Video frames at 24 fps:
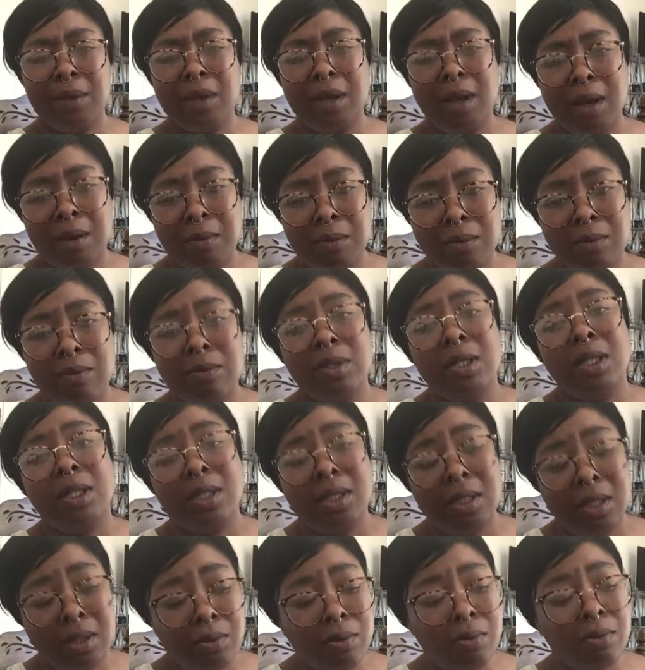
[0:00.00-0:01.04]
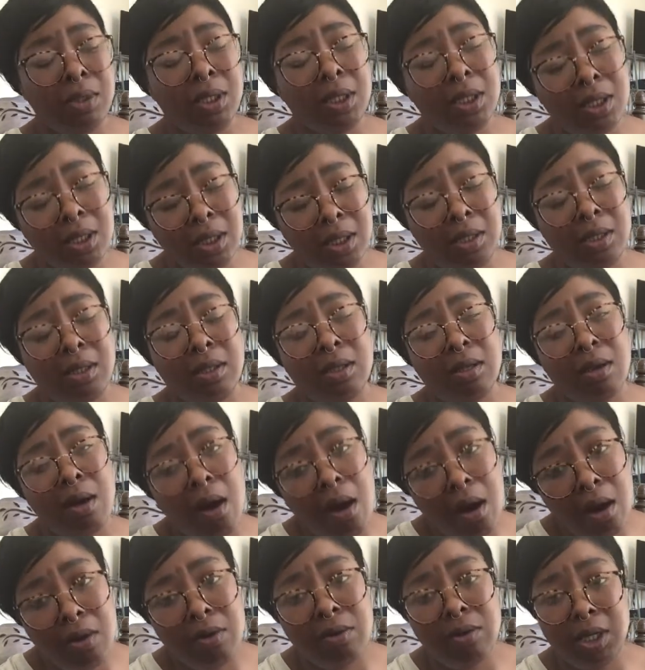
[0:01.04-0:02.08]
I'm really, really
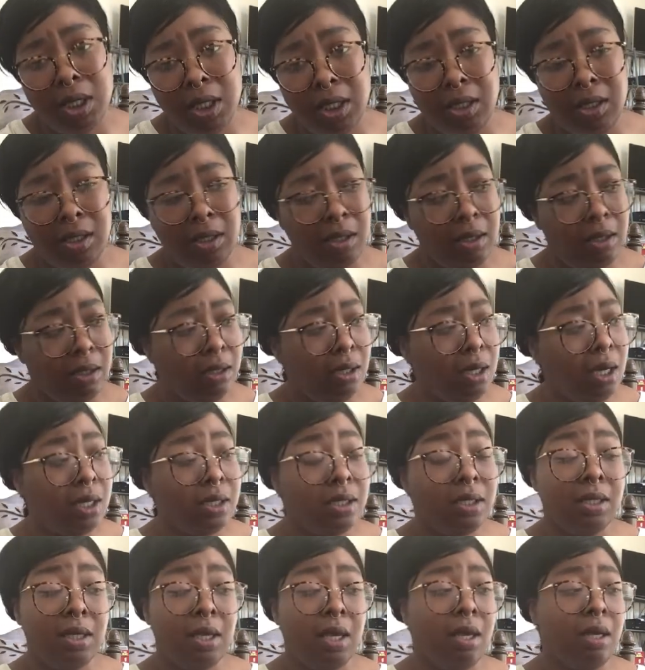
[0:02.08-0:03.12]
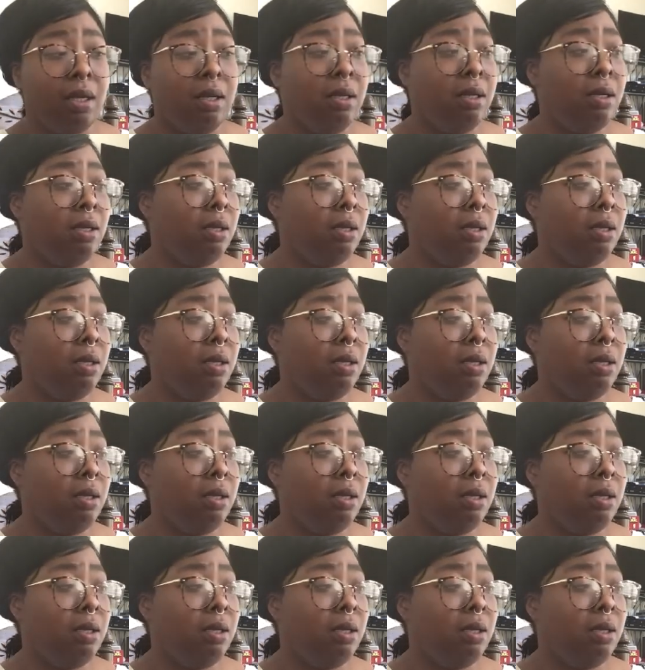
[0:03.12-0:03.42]
sorry, I said.